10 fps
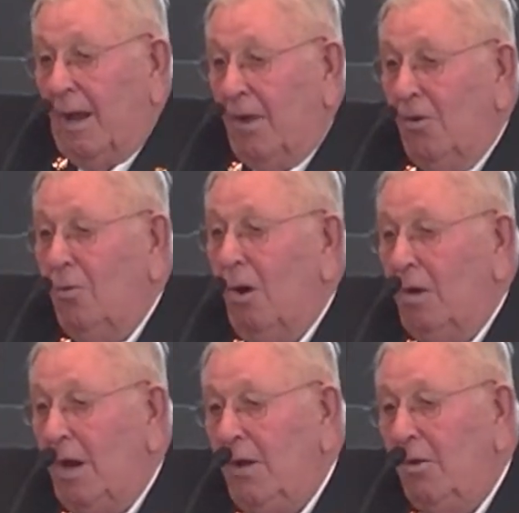He
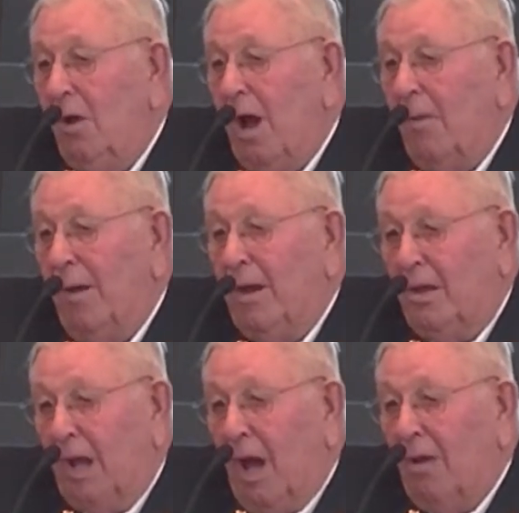knew how to make
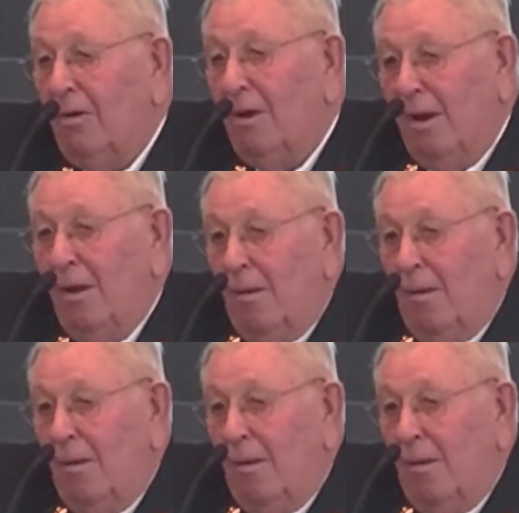a dollar,